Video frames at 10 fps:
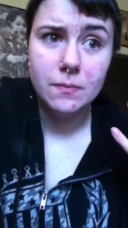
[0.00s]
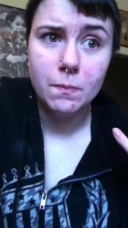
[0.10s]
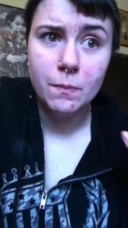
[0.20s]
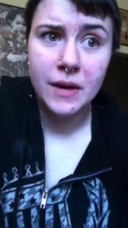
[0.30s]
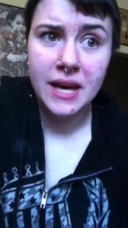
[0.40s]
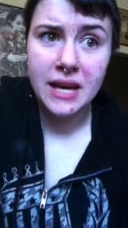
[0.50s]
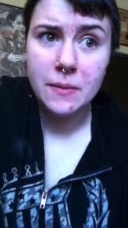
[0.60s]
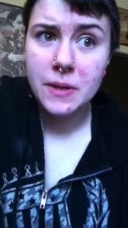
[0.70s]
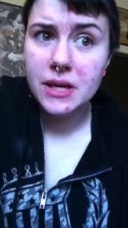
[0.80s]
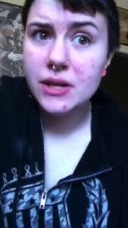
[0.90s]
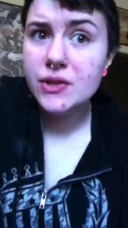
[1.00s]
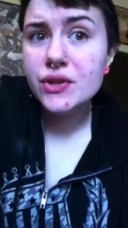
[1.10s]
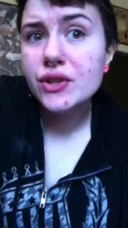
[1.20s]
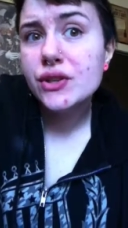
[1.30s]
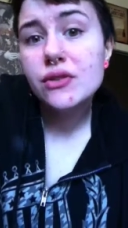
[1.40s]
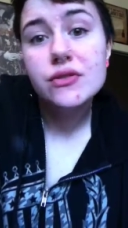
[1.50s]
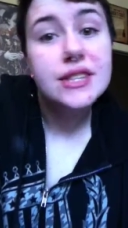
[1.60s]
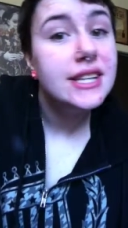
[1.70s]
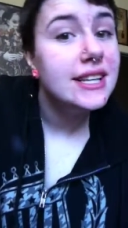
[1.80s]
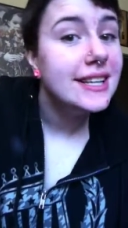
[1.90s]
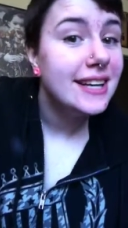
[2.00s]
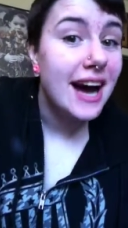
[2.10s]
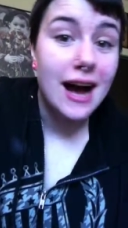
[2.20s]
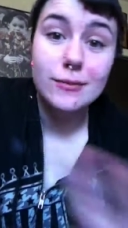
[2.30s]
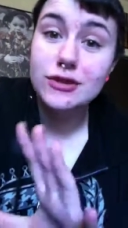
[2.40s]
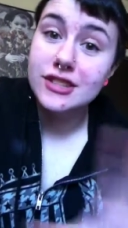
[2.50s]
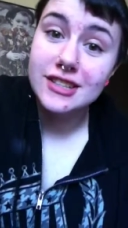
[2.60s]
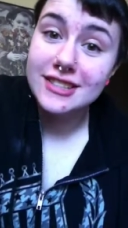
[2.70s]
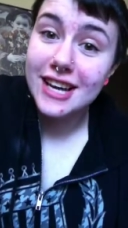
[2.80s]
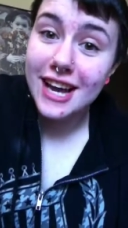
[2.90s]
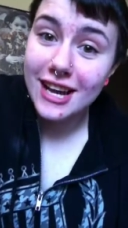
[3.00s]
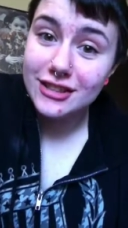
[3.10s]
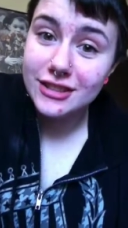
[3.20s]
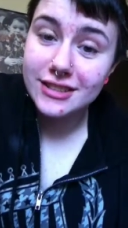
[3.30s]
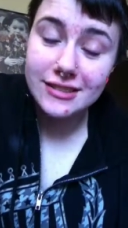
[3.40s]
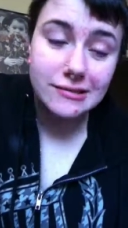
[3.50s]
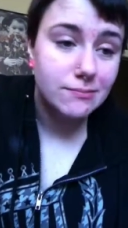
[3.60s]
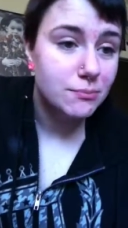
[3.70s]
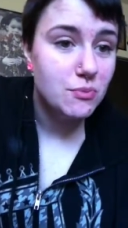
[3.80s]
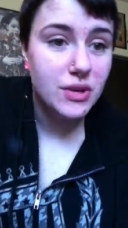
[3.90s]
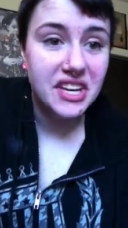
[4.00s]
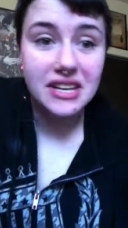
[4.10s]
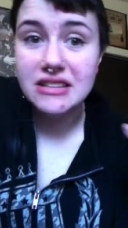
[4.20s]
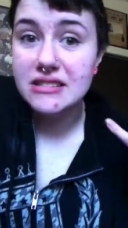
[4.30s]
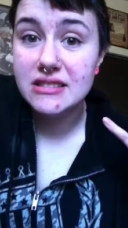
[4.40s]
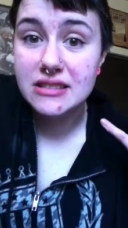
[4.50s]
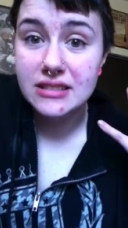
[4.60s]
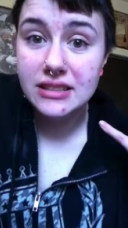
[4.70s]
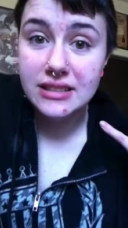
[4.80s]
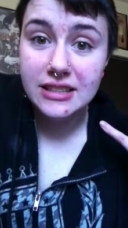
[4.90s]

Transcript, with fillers: maybe Korean. I'm just gonna say Asian because